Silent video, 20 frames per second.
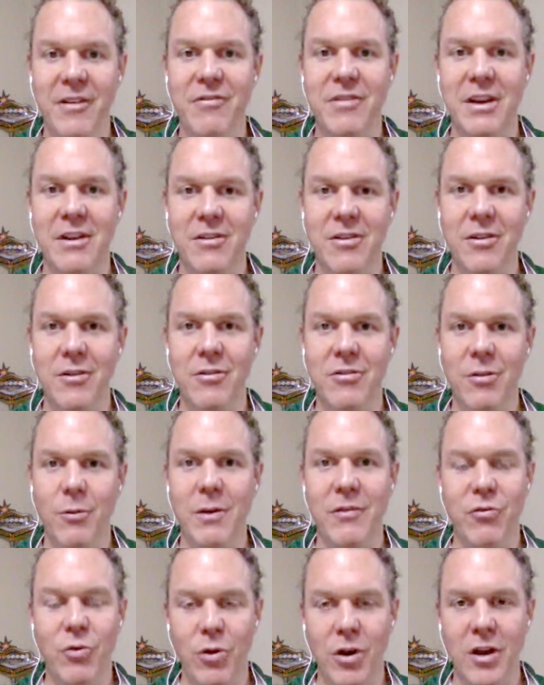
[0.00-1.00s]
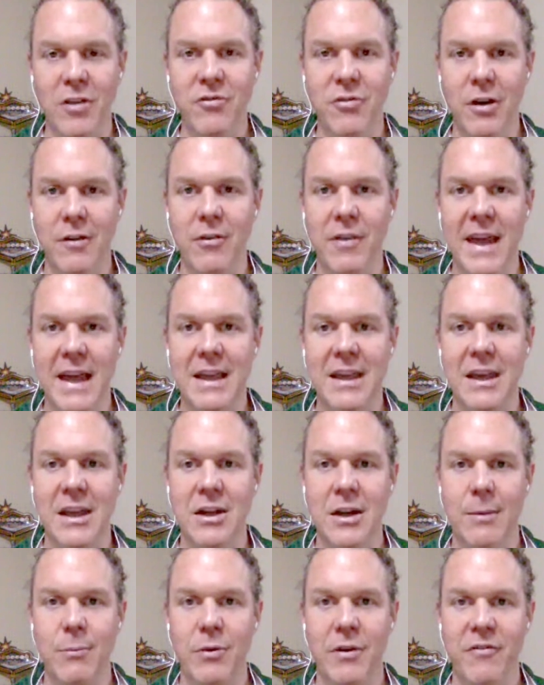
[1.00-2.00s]
52. So we've crossed over that key
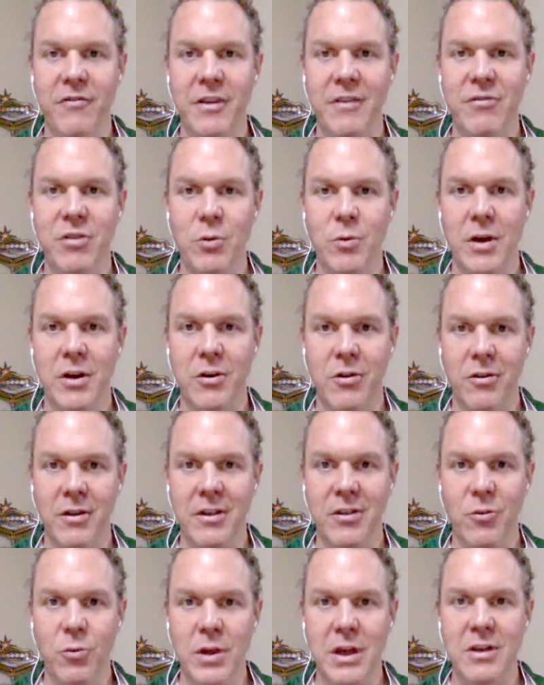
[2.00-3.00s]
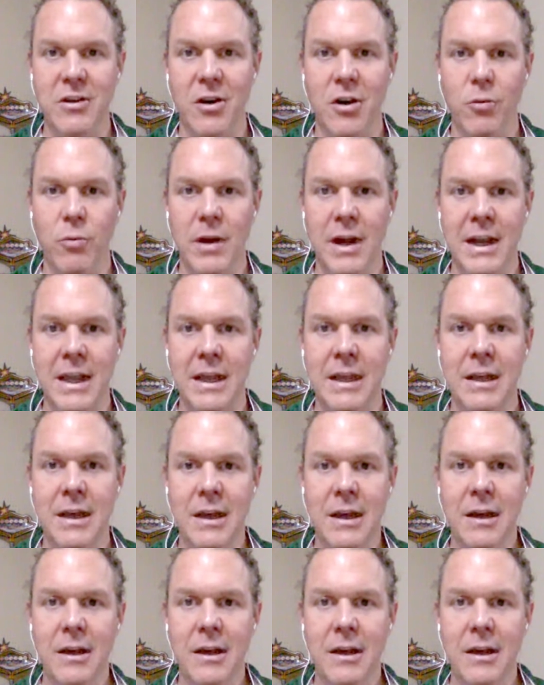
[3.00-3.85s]
number of 51 early in the week already.